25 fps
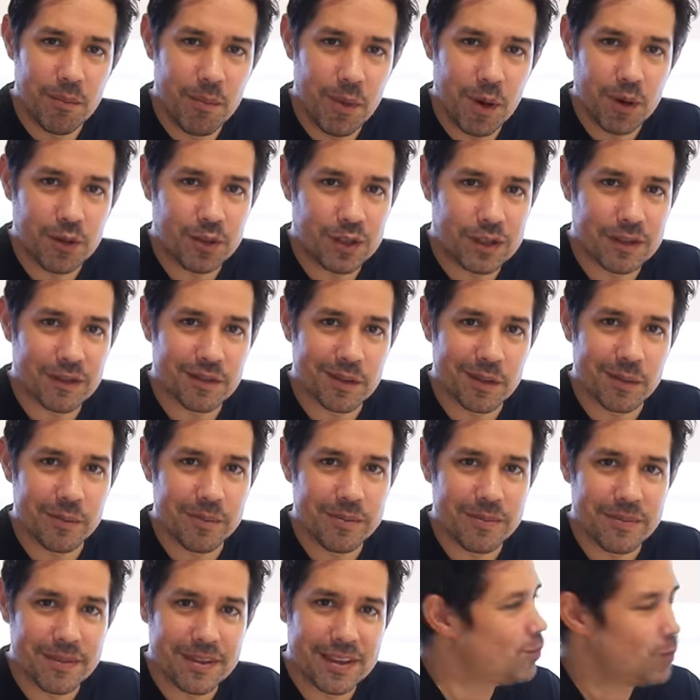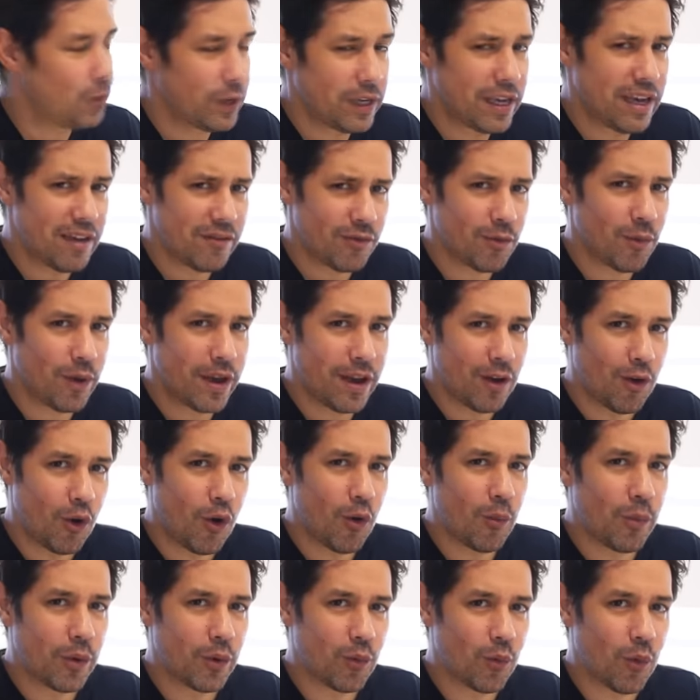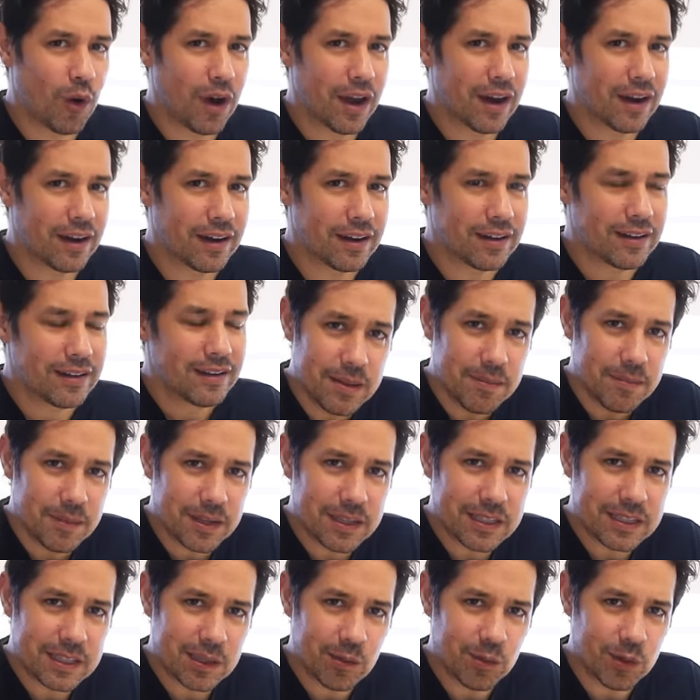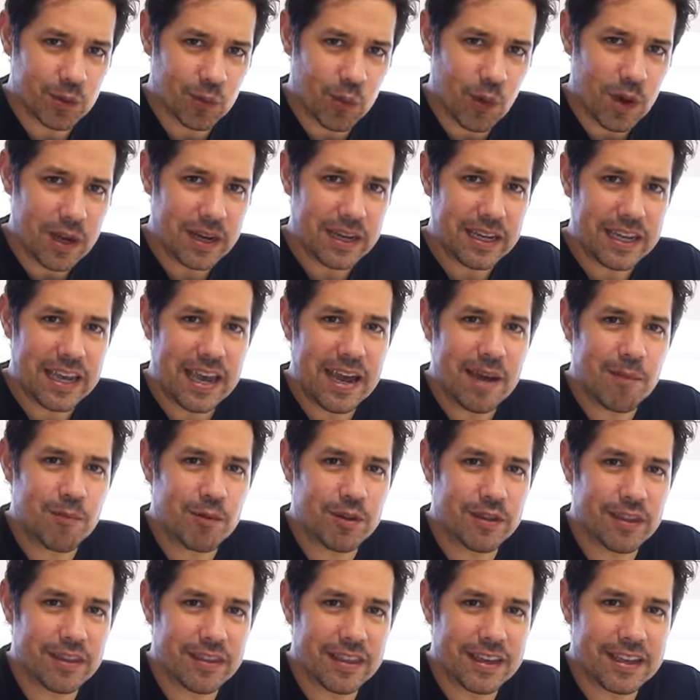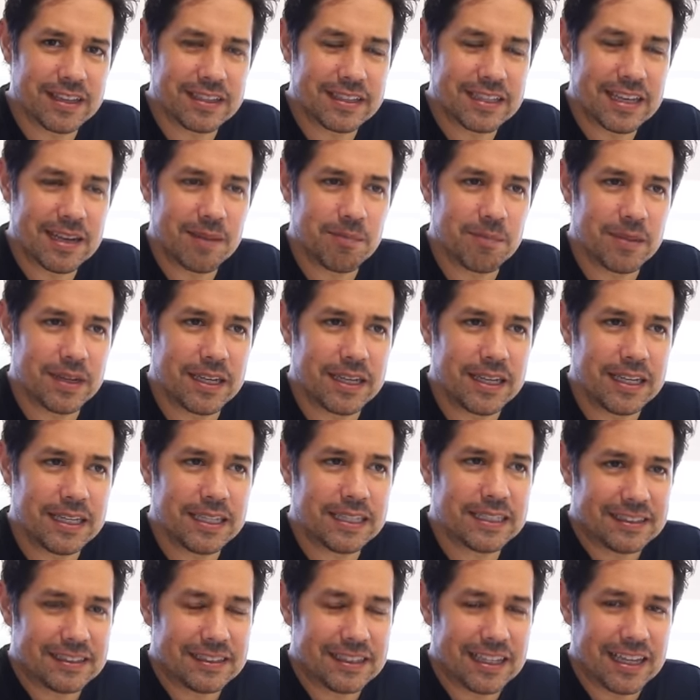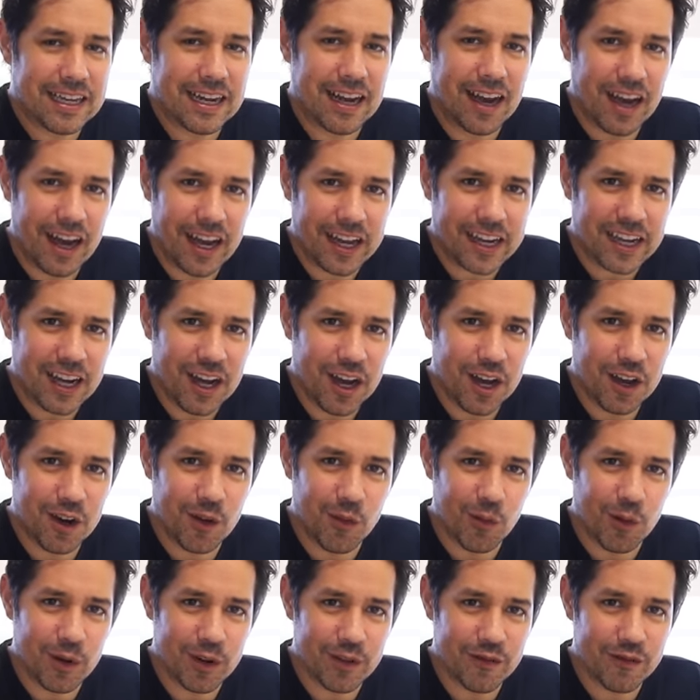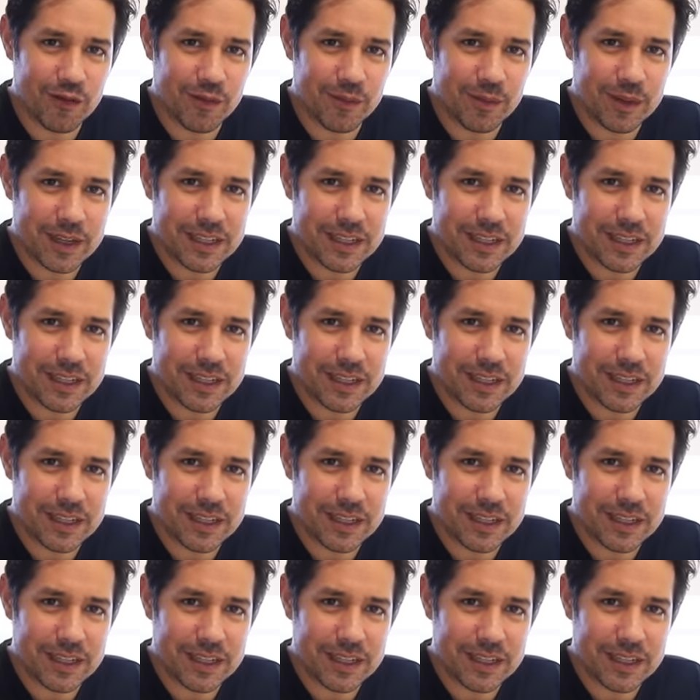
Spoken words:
most of them. We gave away all but one because there was one camera that they sent me that I kind of wanted for